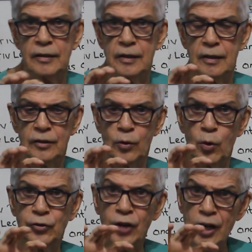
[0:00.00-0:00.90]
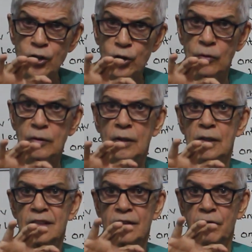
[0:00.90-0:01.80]
the rotation
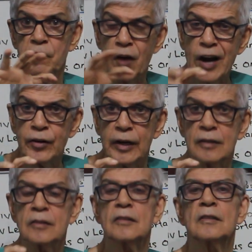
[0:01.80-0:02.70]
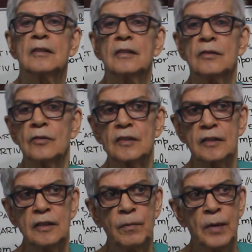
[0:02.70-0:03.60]
is invariant, you
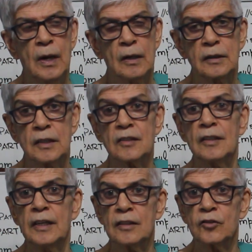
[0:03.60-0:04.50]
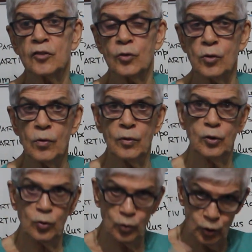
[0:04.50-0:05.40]
see, this leads to
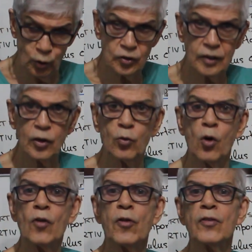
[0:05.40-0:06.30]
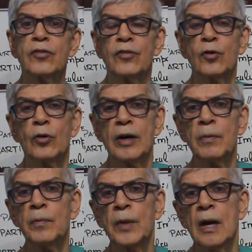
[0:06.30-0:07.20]
you using the Northwest
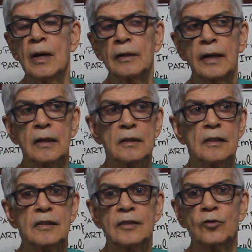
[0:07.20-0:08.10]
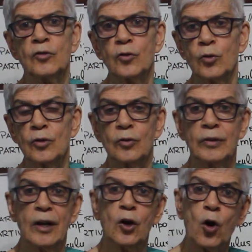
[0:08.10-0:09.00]
theorem, then this leads to
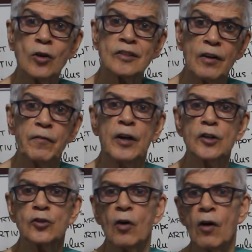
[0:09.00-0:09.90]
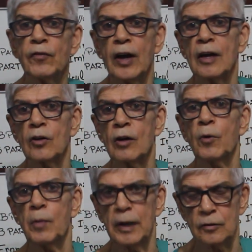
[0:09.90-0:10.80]
the conservation of
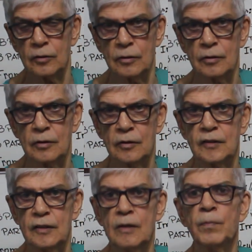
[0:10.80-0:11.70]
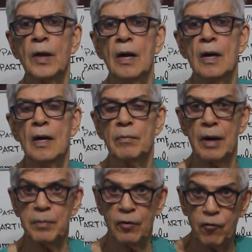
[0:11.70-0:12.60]
angular momentum, you see.
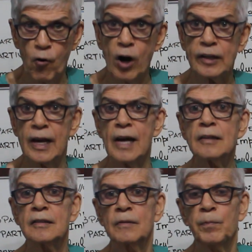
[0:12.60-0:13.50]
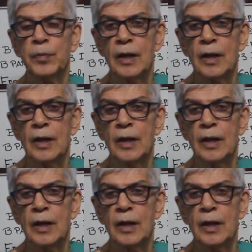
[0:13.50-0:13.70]
But before that,